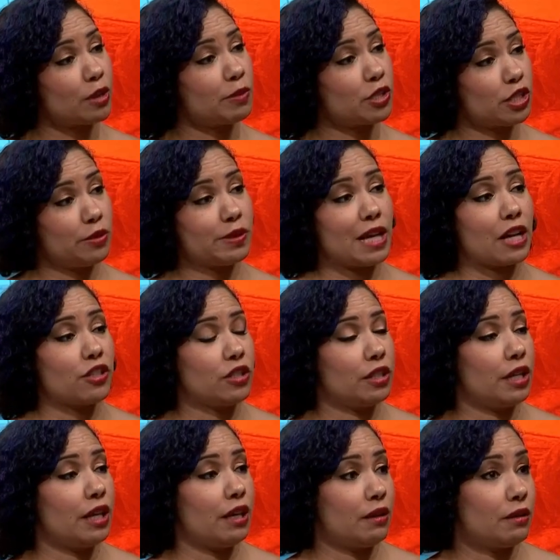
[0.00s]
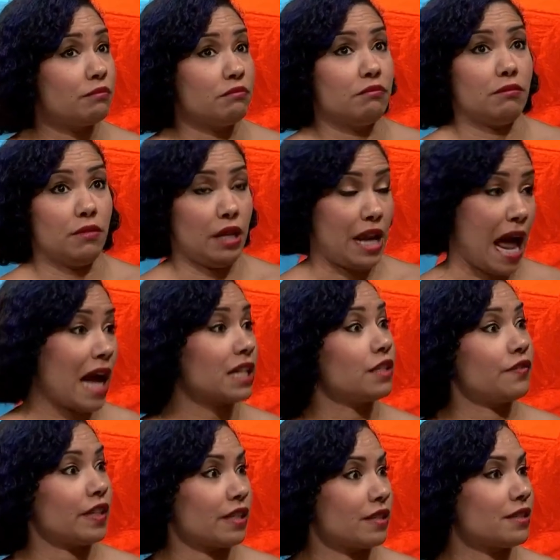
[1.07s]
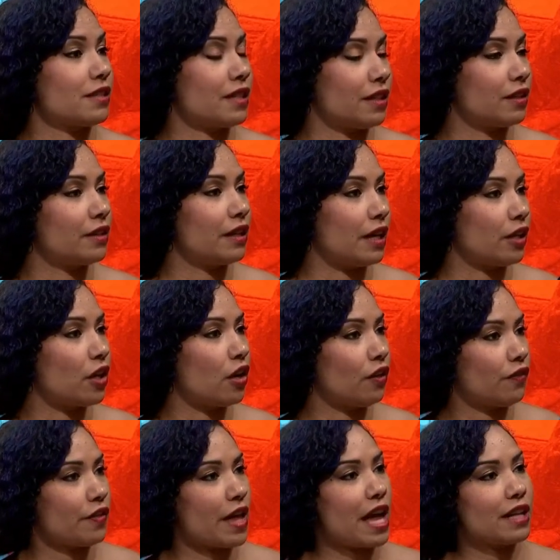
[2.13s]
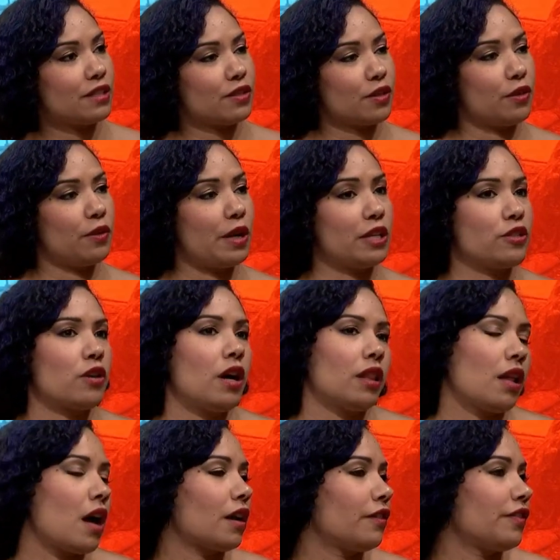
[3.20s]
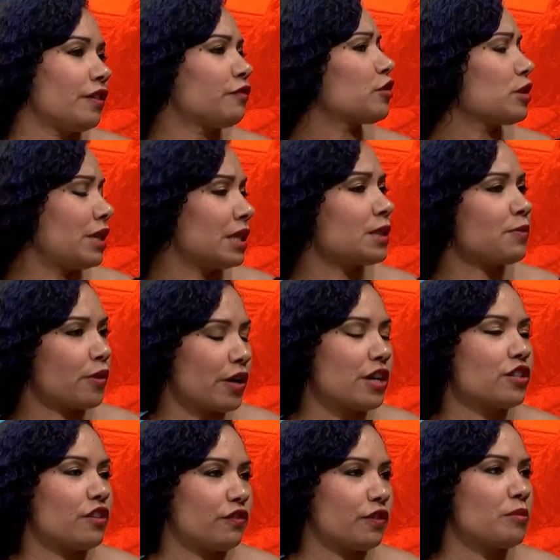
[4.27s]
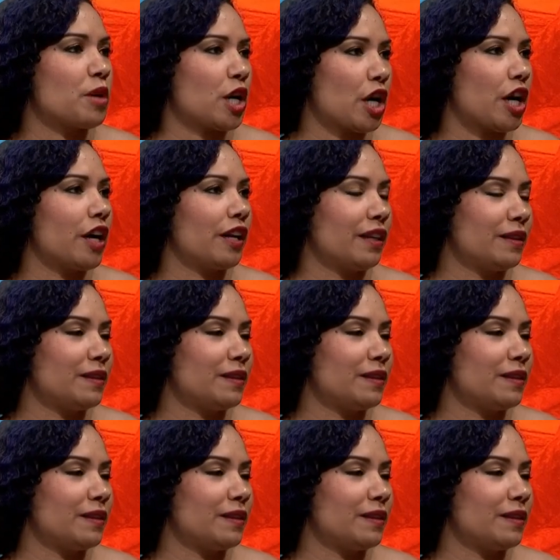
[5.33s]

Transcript: but she was actually an activist and, and all of that. So I draw a lot of inspiration from her. And